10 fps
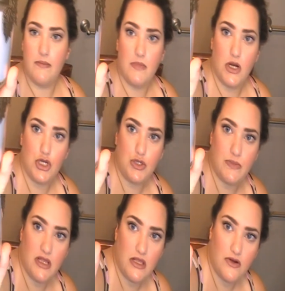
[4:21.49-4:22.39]

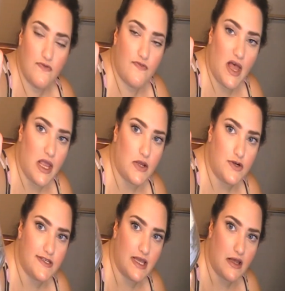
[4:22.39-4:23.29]
Marshmallow
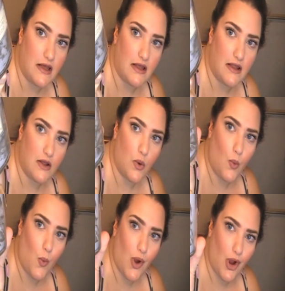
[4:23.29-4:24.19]
fireside.
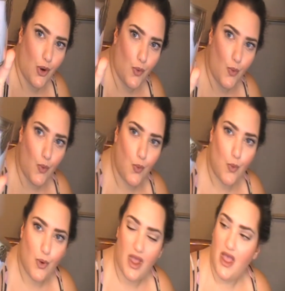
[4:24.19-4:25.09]

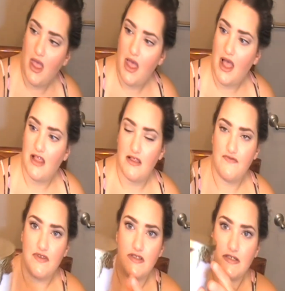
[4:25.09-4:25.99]
Whoa. I
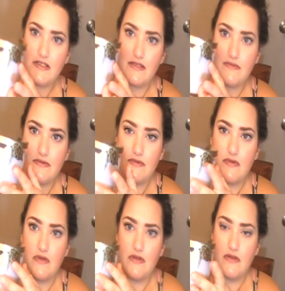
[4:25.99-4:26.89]
love the
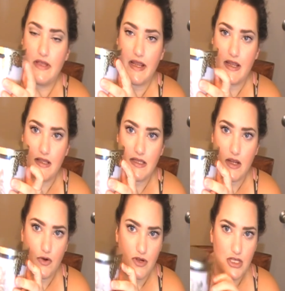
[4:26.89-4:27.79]
little, like,
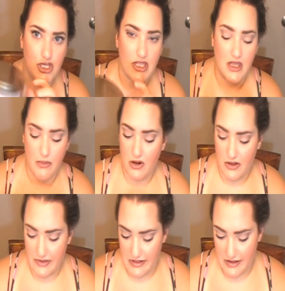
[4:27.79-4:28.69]
decoration they put
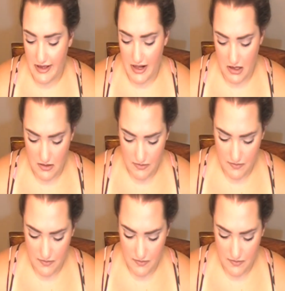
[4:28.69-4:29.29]
on the lid.